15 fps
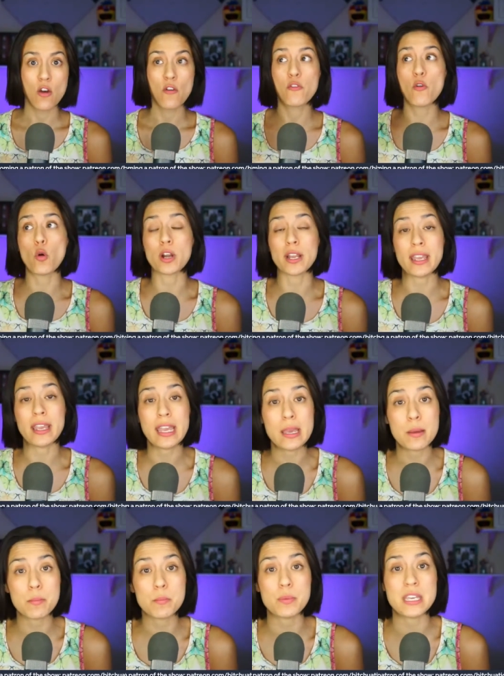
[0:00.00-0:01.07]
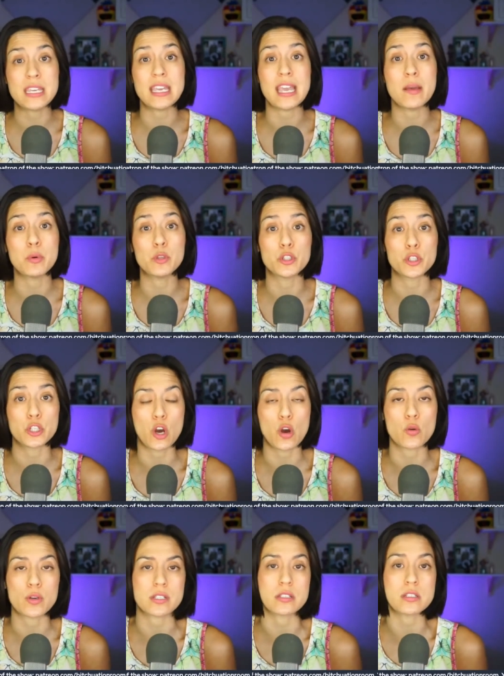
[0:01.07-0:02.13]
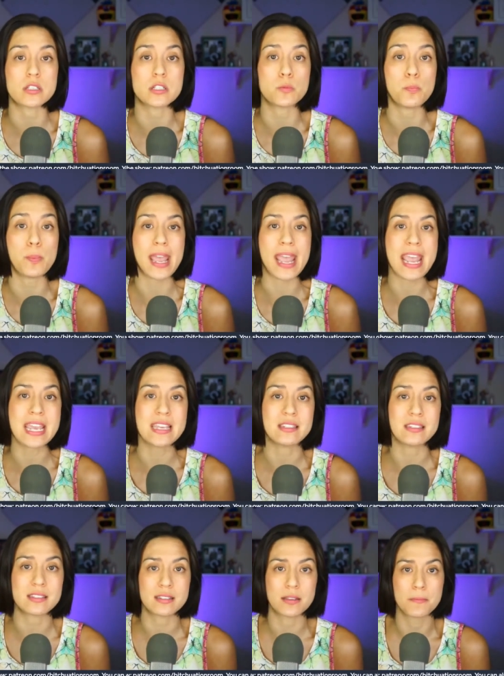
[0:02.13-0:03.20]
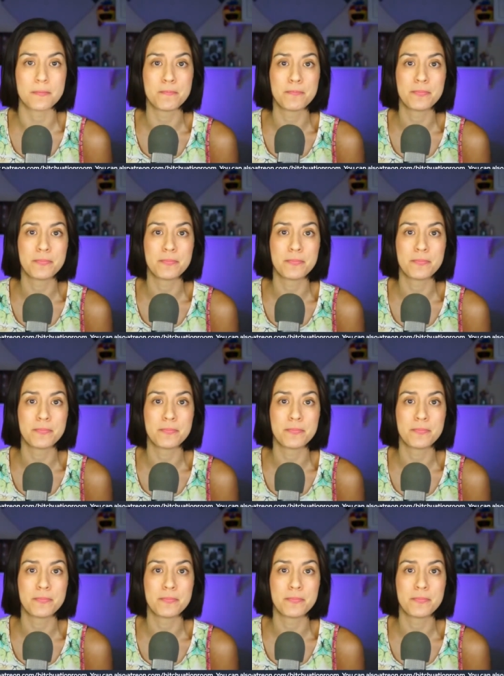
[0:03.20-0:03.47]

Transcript: for him being able to go to space